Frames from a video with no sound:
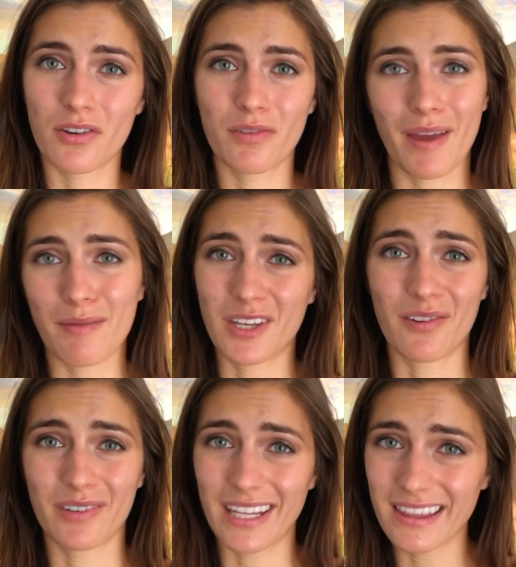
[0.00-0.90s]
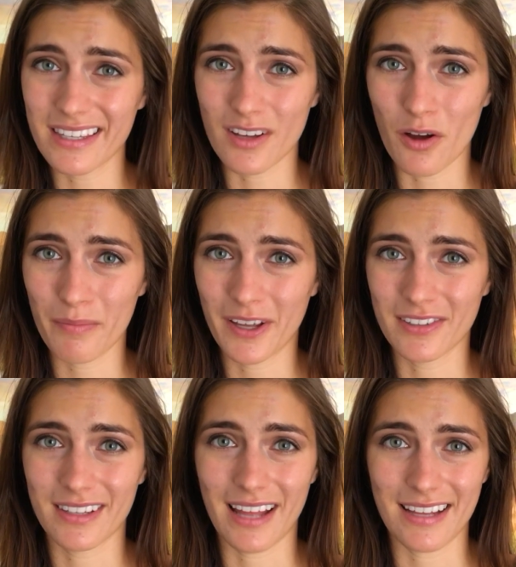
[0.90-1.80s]
so maybe you don't need the salt
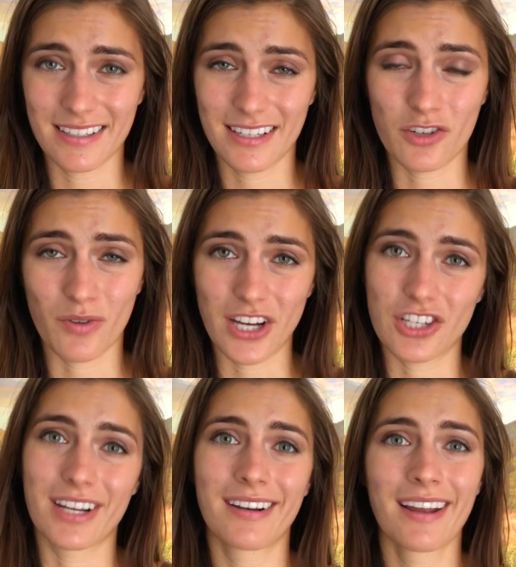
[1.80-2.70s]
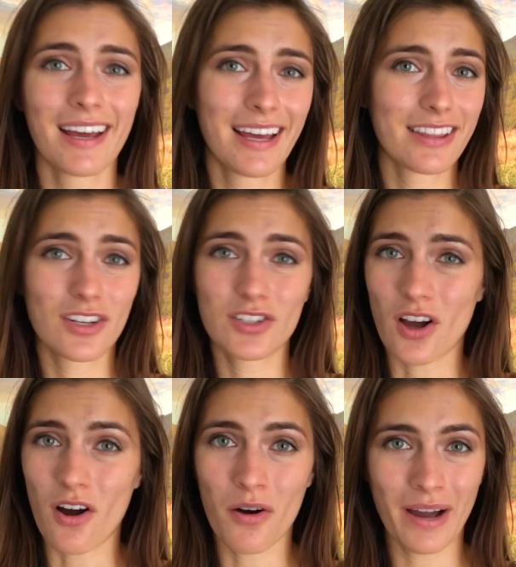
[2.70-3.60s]
pills in that situation. There's
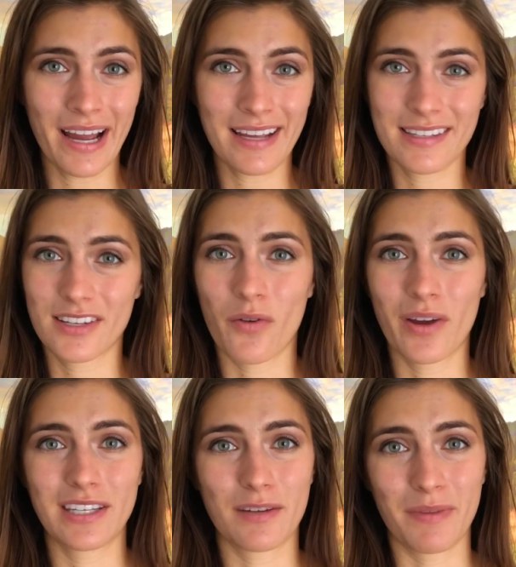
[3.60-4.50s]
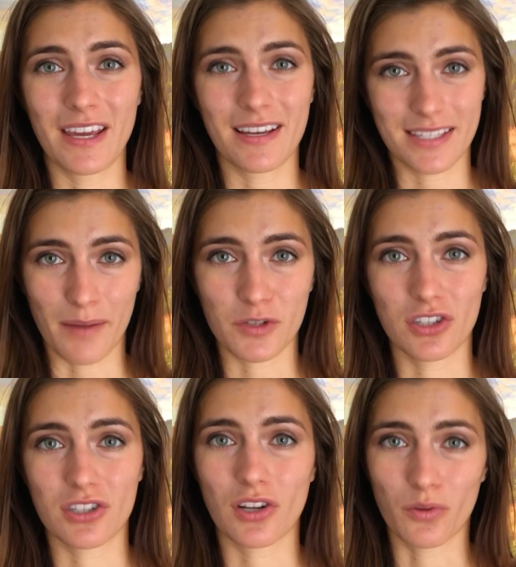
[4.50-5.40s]
always going to be
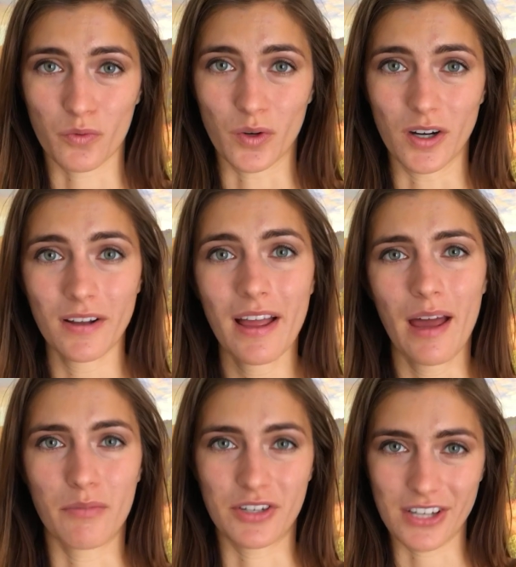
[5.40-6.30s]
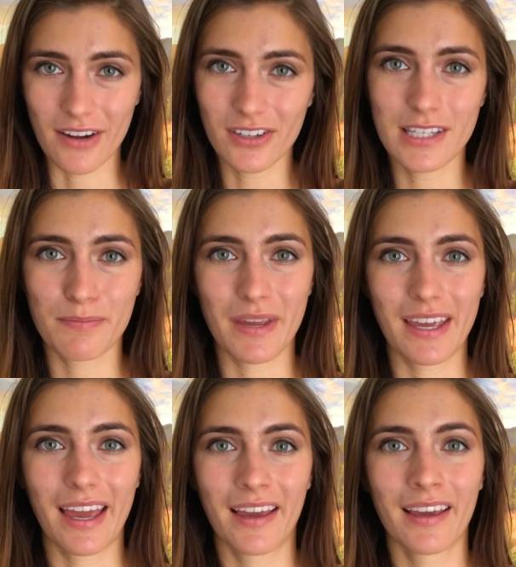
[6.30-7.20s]
exceptions to the rule. But generally
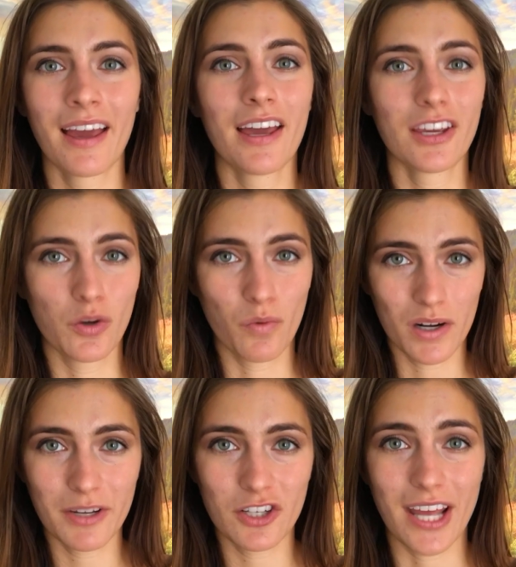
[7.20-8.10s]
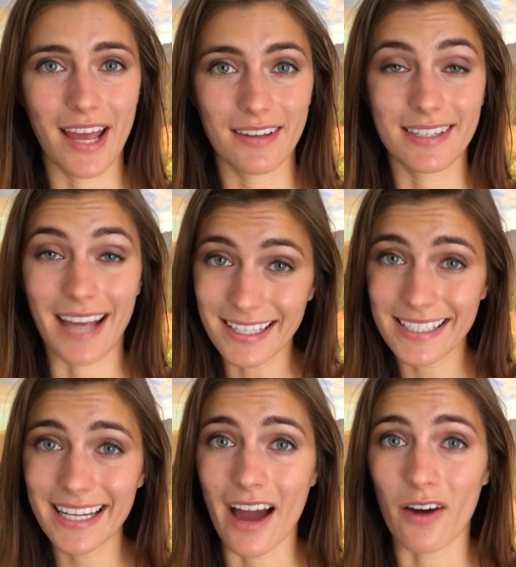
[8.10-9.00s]
speaking, you want to be
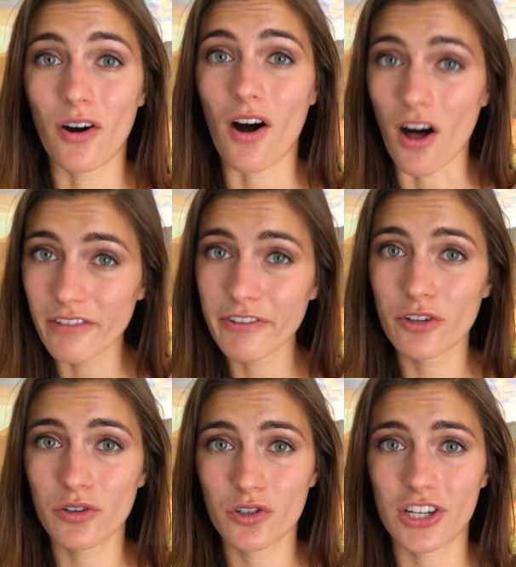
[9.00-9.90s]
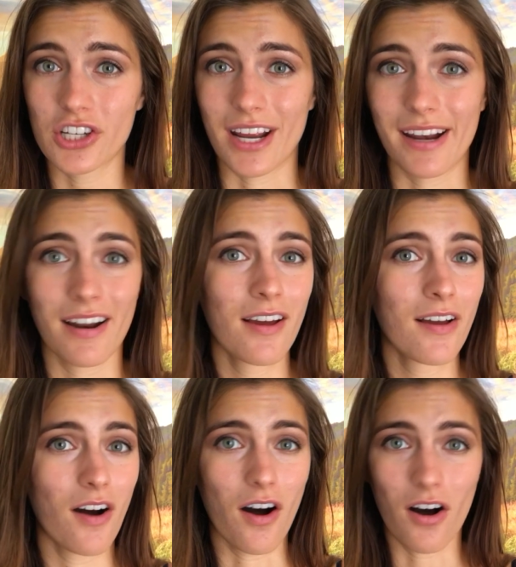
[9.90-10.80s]
testing out all of your nutrition,
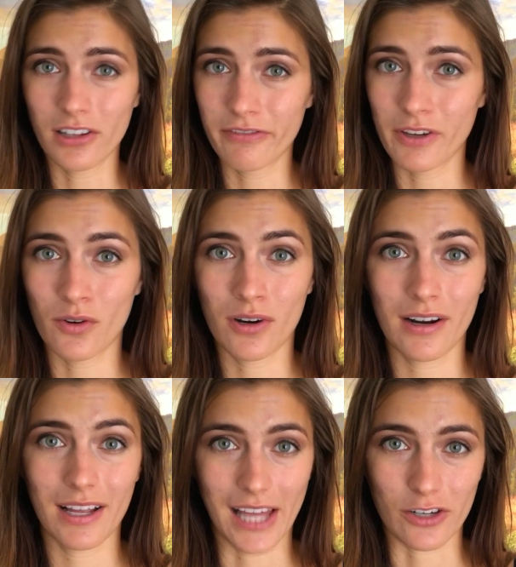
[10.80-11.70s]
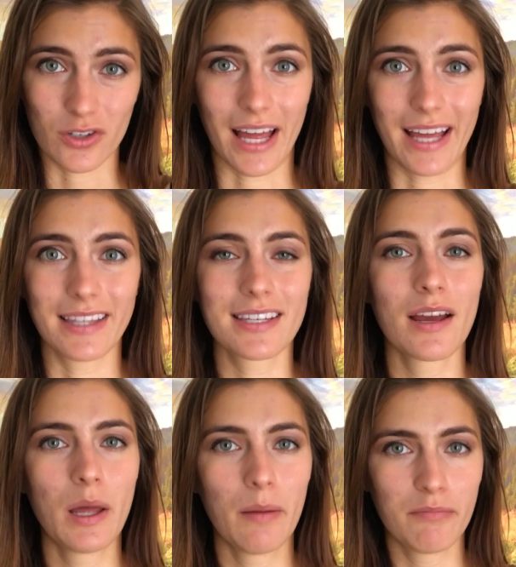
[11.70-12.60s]
all of your electrolytes
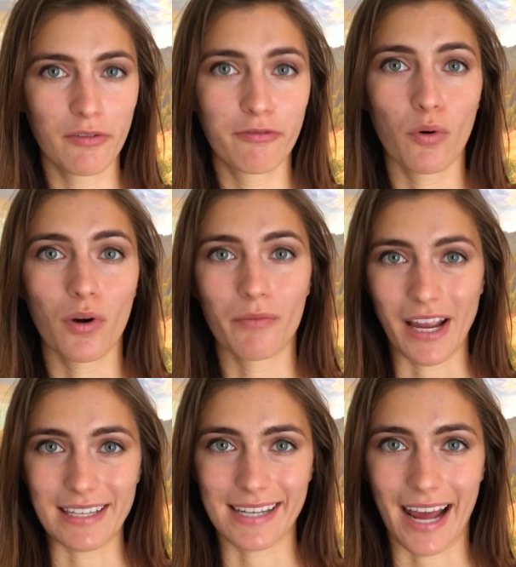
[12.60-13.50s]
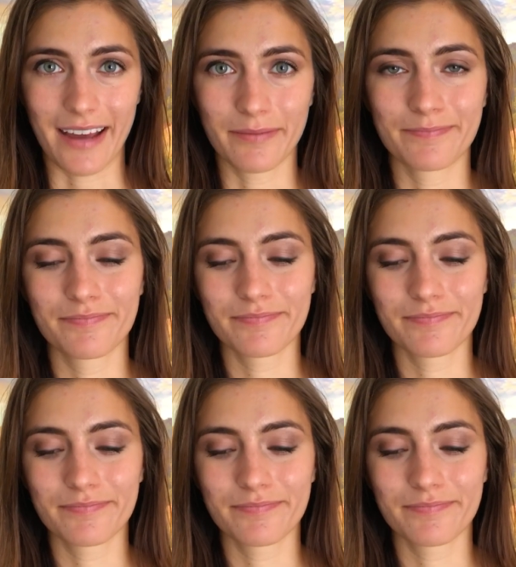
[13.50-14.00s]
before race day.